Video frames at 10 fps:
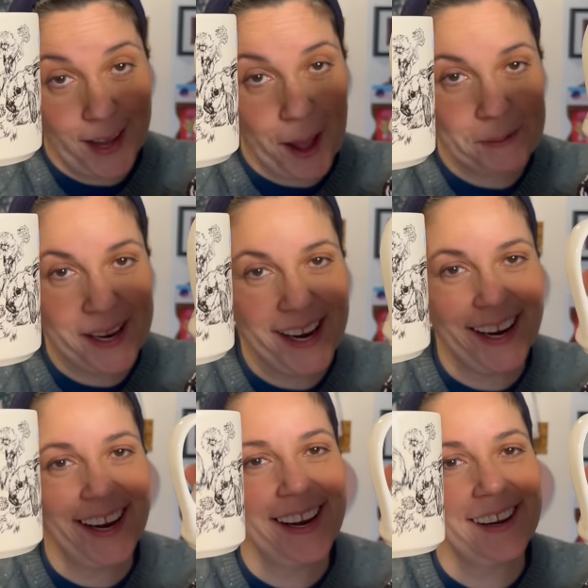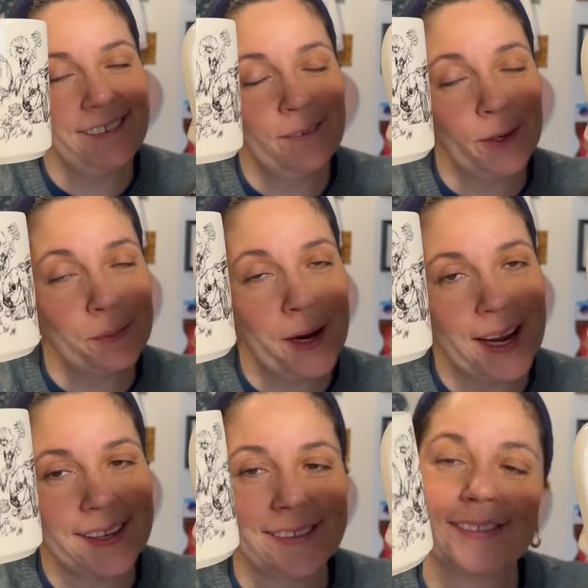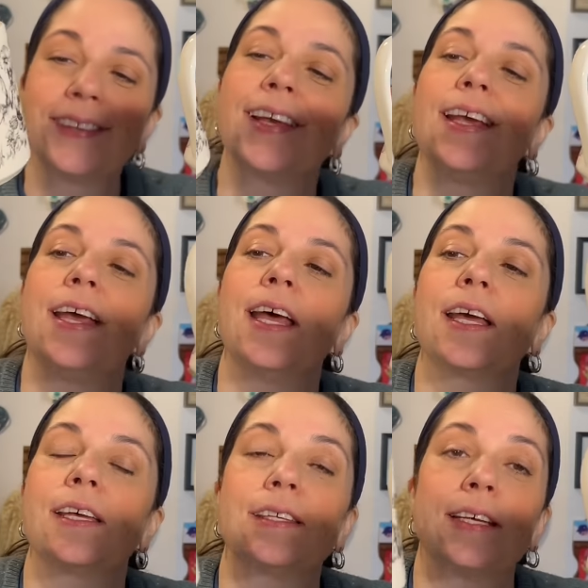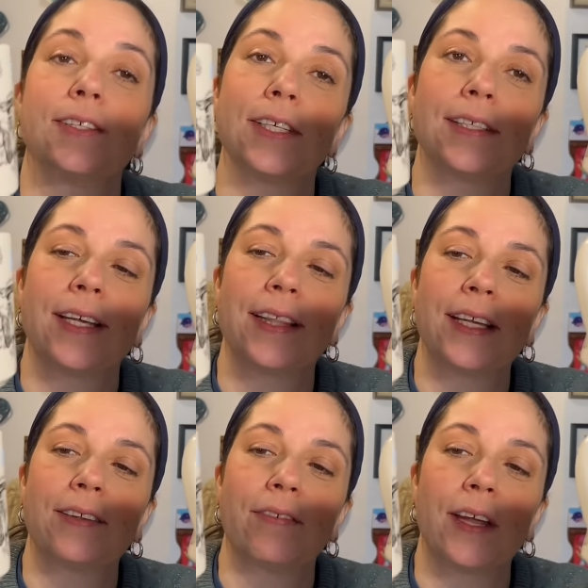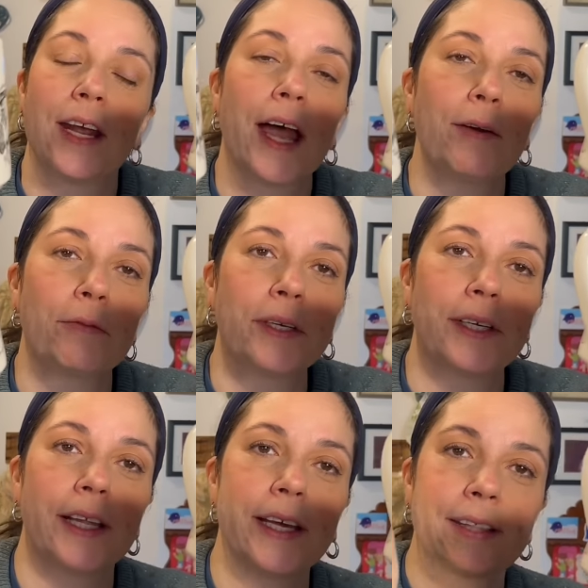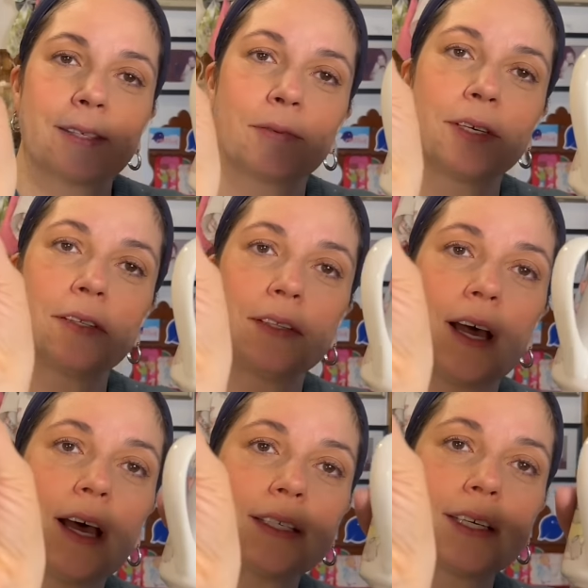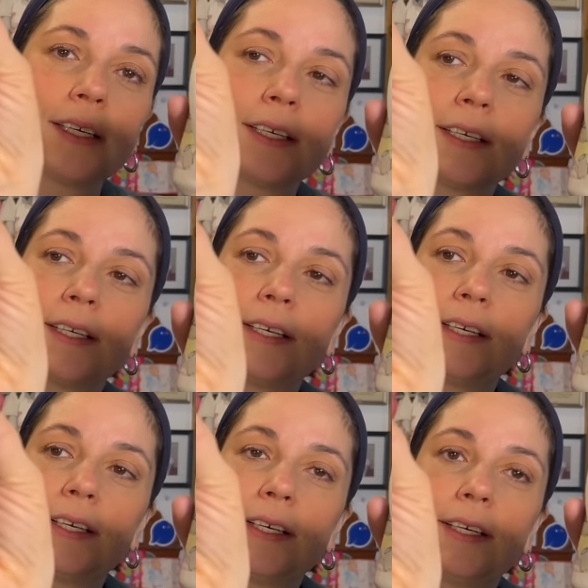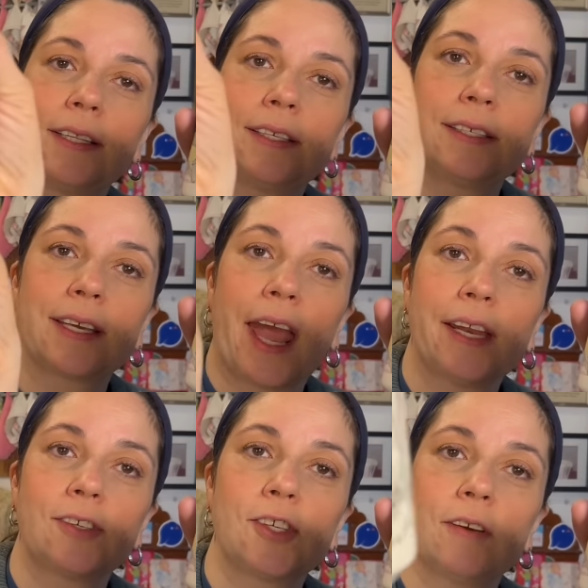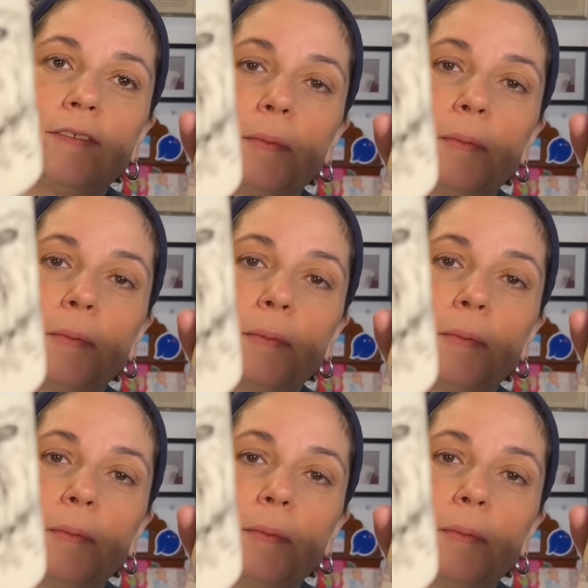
cabinet for spring because I just think that's fun. I really like this one a lot the sketch of the